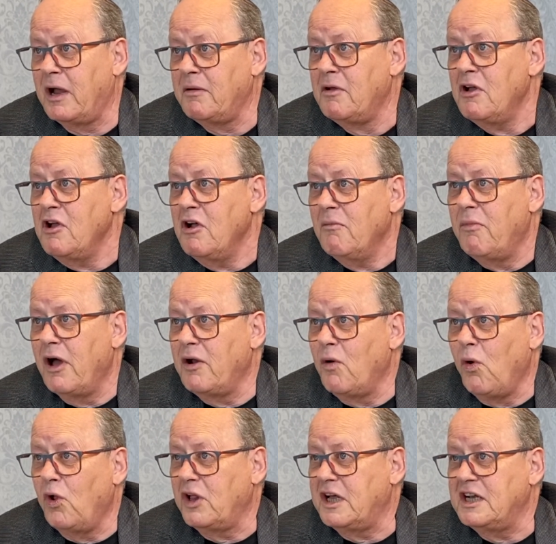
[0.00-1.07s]
I bought a
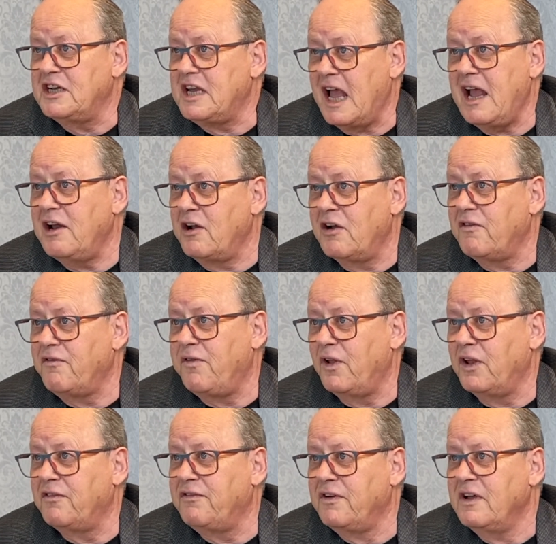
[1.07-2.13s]
whole container
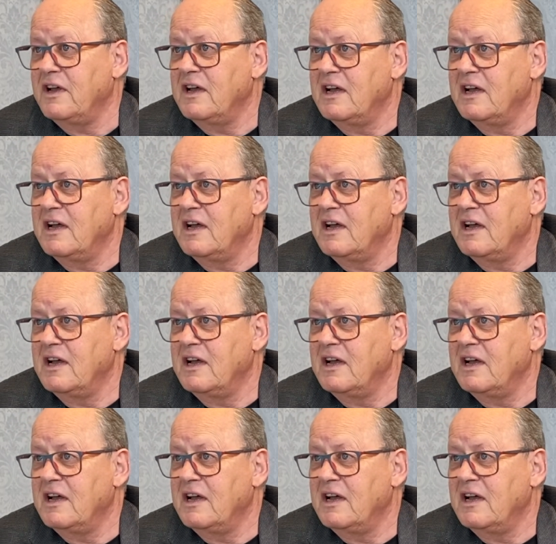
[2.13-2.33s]
full of